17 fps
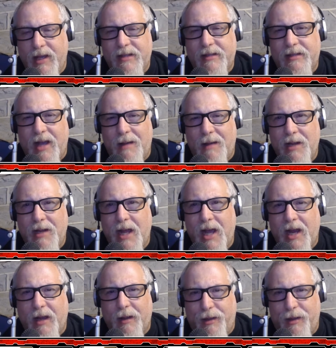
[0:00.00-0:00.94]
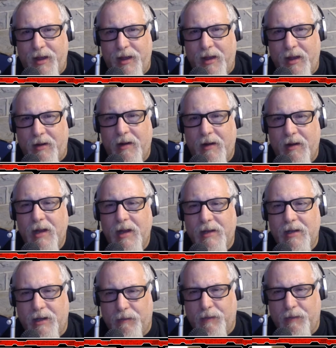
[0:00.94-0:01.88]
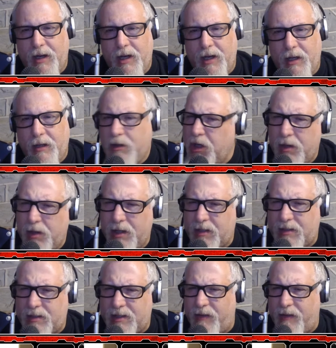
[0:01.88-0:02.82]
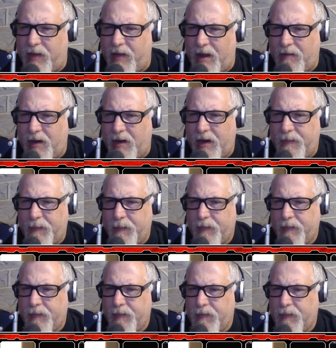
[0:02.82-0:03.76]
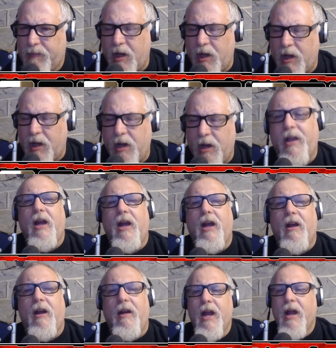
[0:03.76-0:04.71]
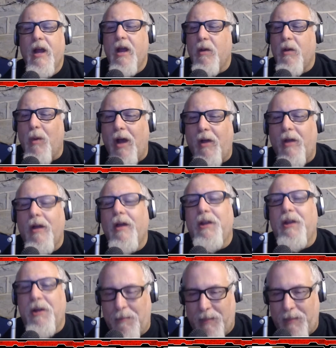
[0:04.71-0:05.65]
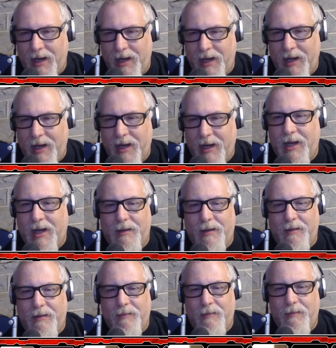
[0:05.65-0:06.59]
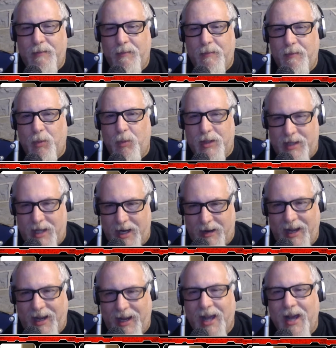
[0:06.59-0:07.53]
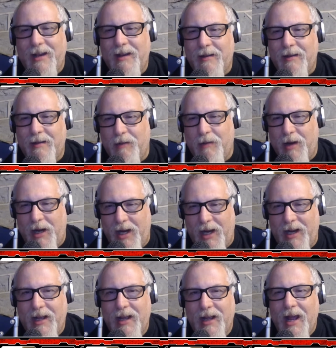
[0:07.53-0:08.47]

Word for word: Insomniac Theater did a reading. You didn't stay for that, right? No, I didn't. No. Okay. All right. Well, your buddy was there again reading.